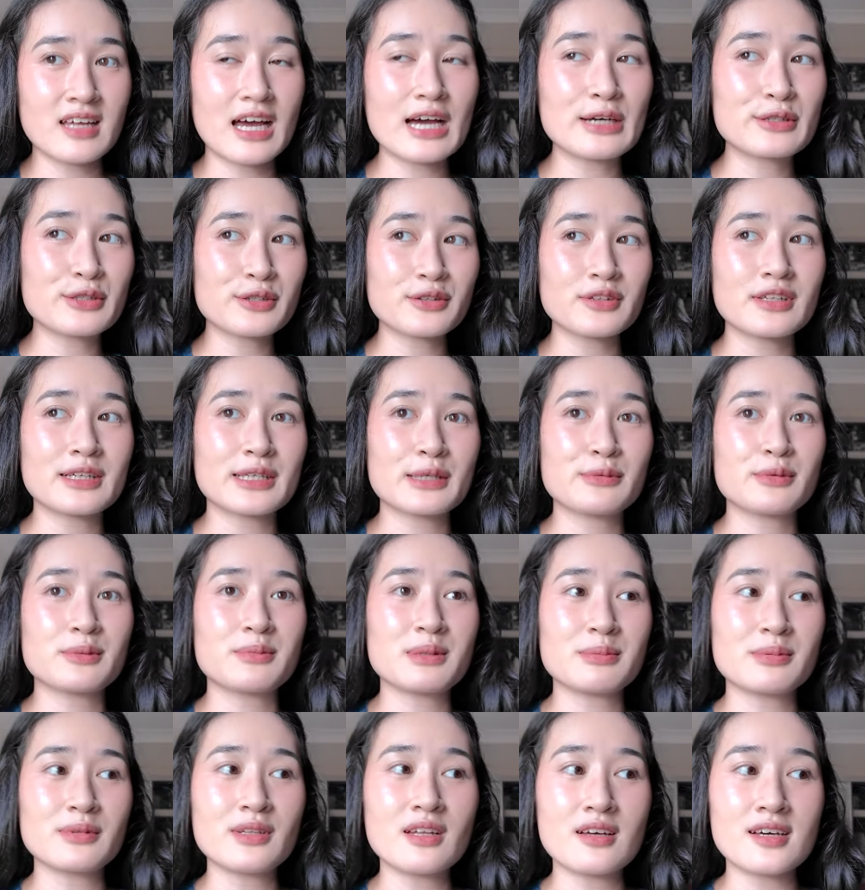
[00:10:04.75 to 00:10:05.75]
I don't like it when
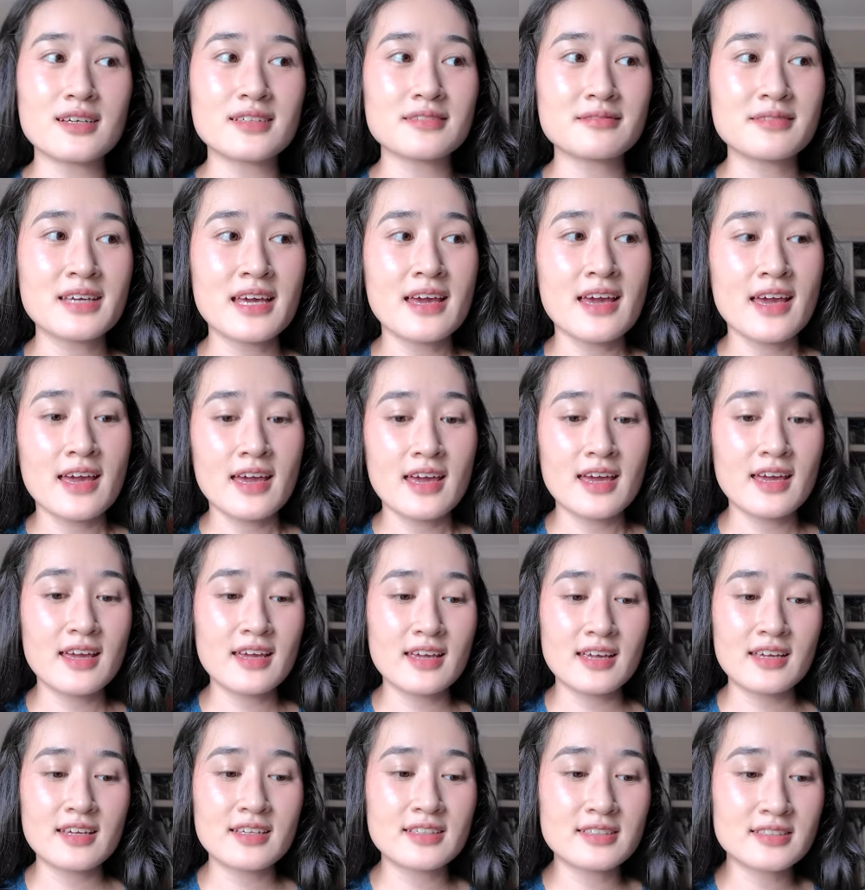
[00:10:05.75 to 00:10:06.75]
people lie.
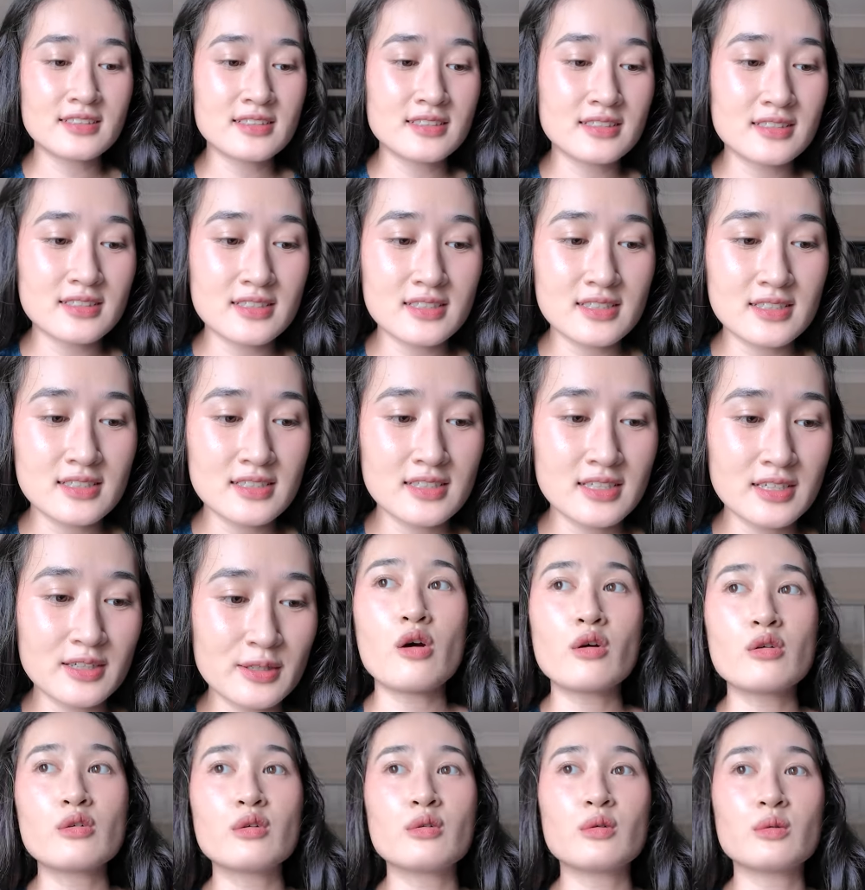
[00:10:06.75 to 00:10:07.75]
And,
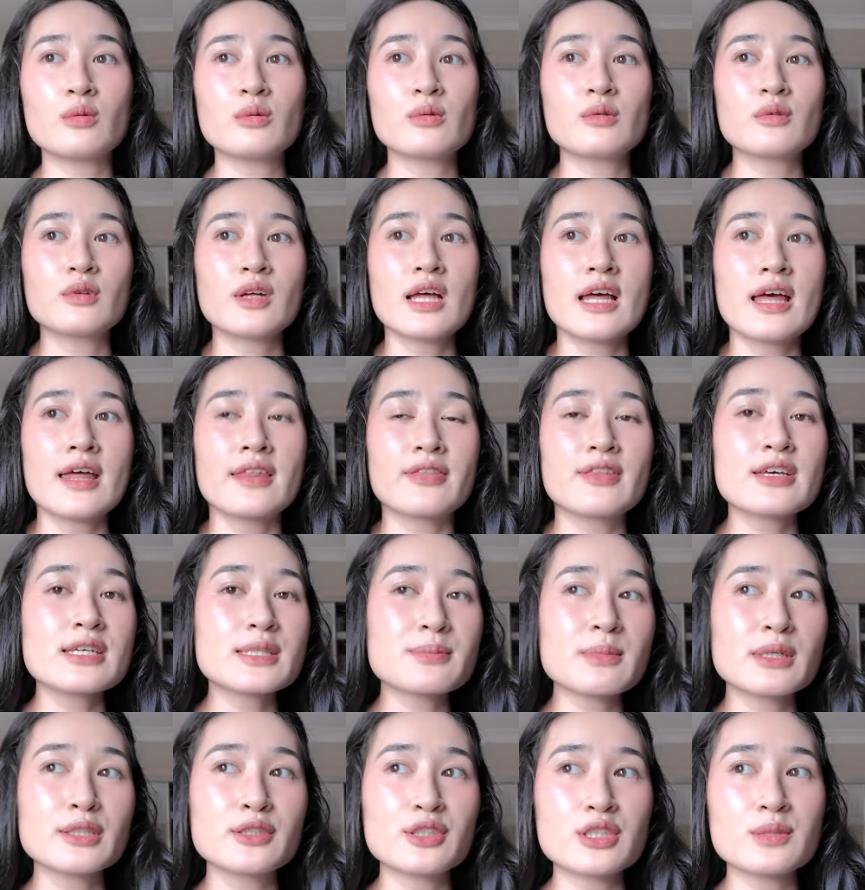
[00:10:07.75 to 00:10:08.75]
oh,
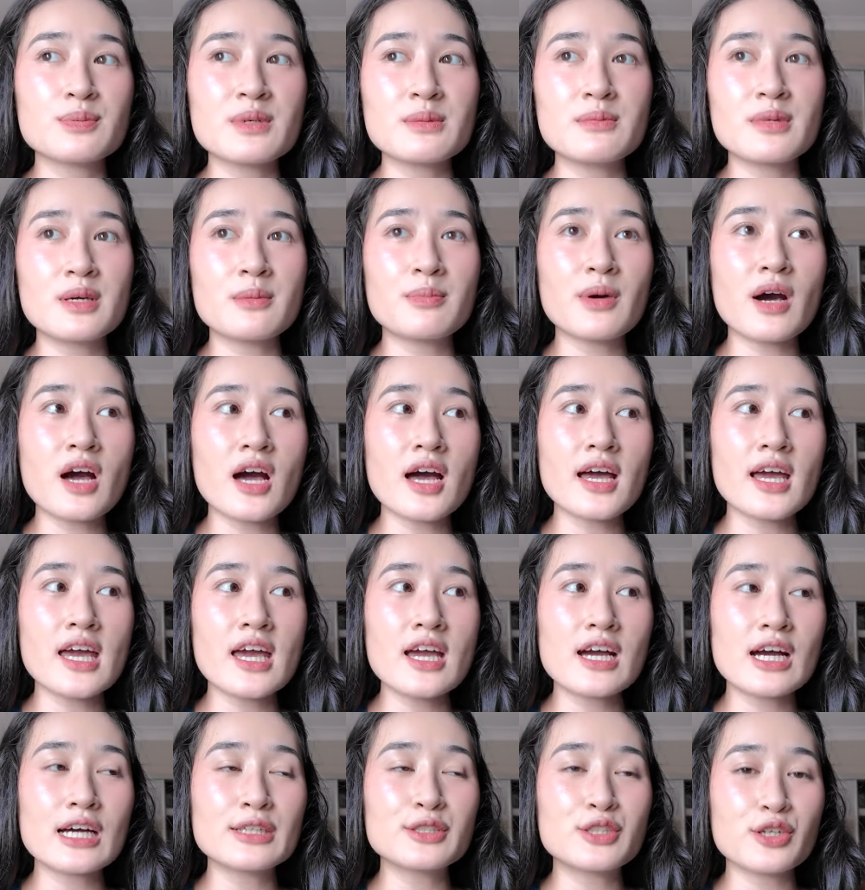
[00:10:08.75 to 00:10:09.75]
this might just be me, but
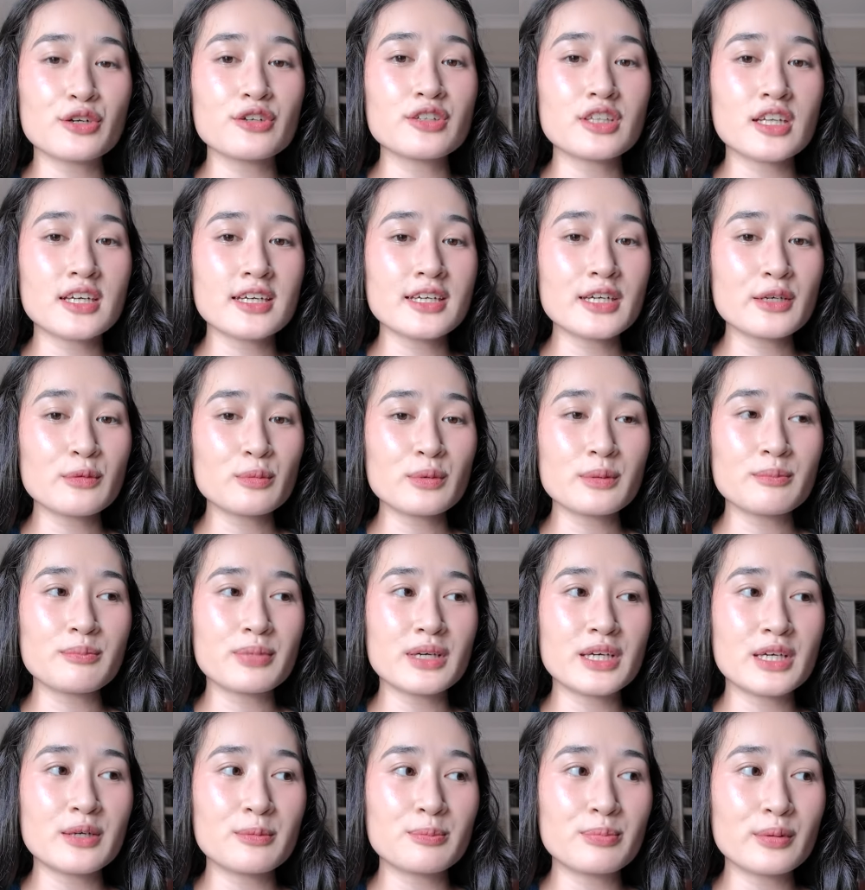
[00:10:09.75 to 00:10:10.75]
I don't like it when
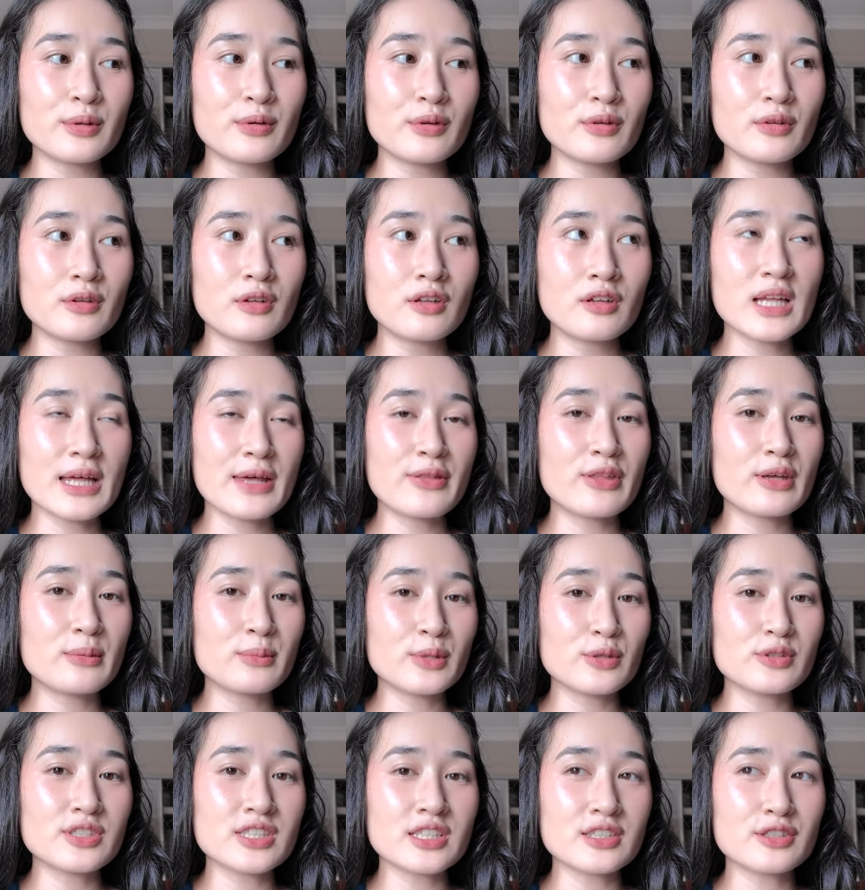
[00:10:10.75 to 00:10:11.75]
people play their
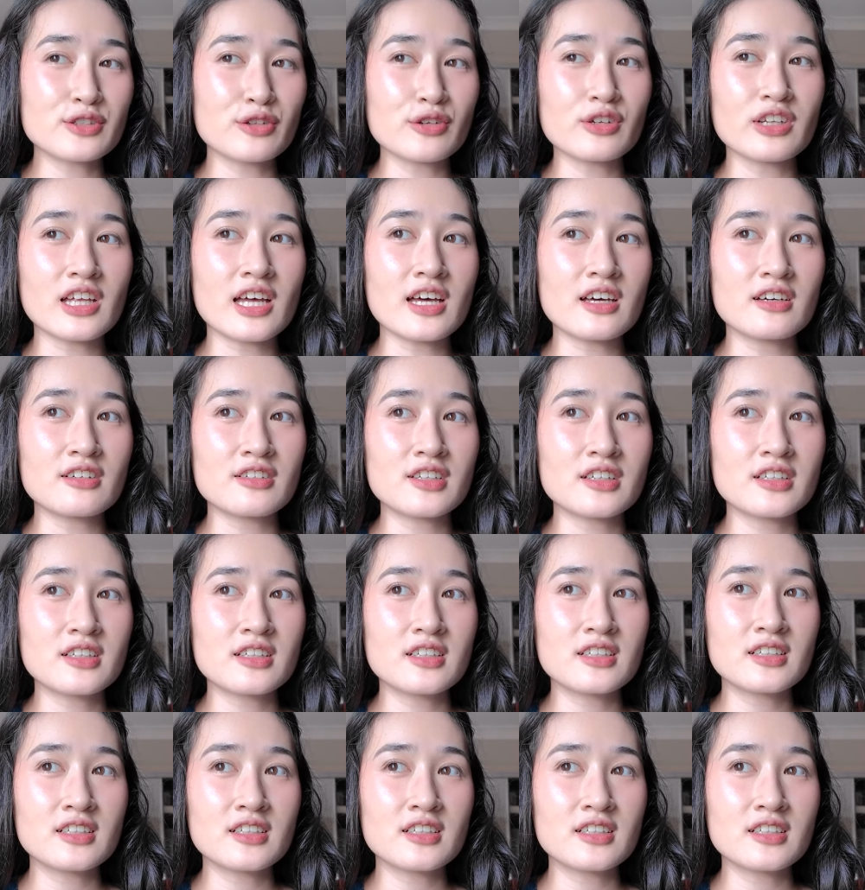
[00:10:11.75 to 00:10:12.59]
music too loud.